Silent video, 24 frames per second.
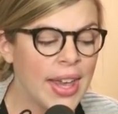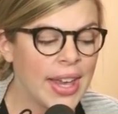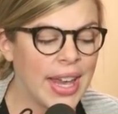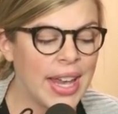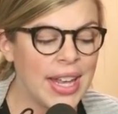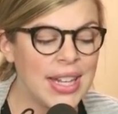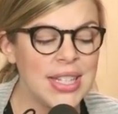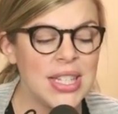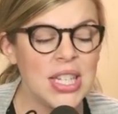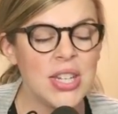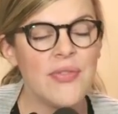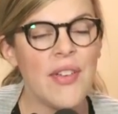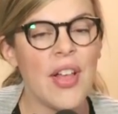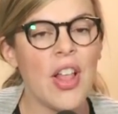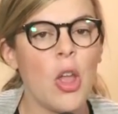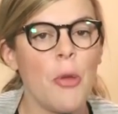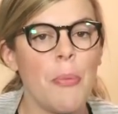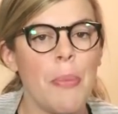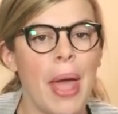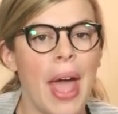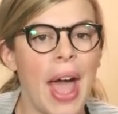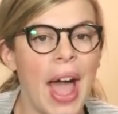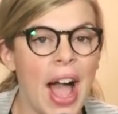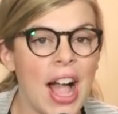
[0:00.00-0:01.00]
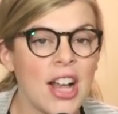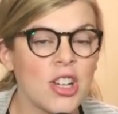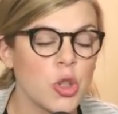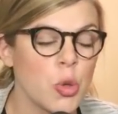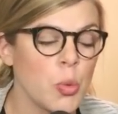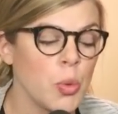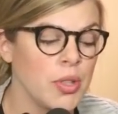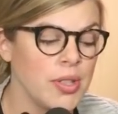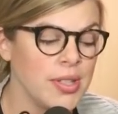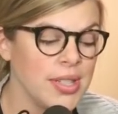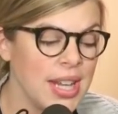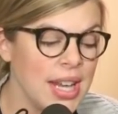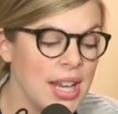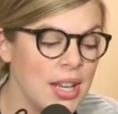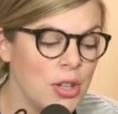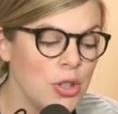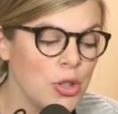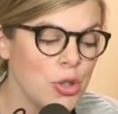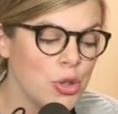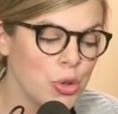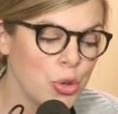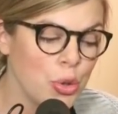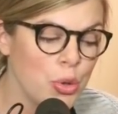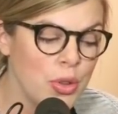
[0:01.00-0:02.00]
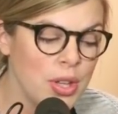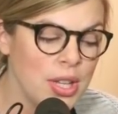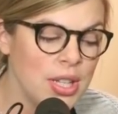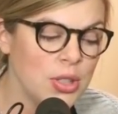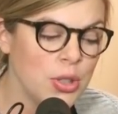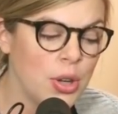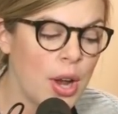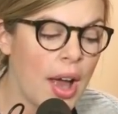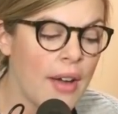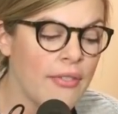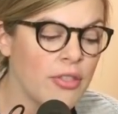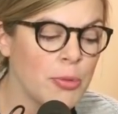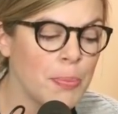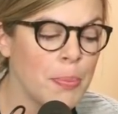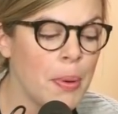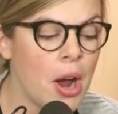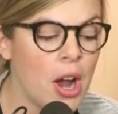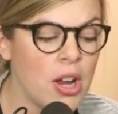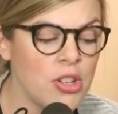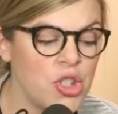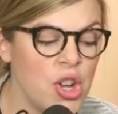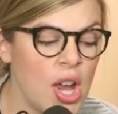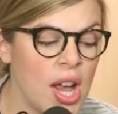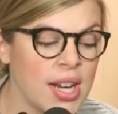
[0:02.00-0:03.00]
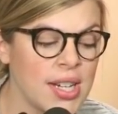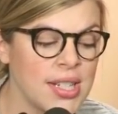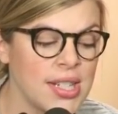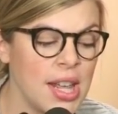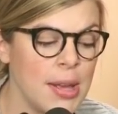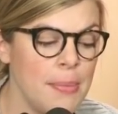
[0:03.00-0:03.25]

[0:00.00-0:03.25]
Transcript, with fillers: Kids develop actual skills through these craft projects.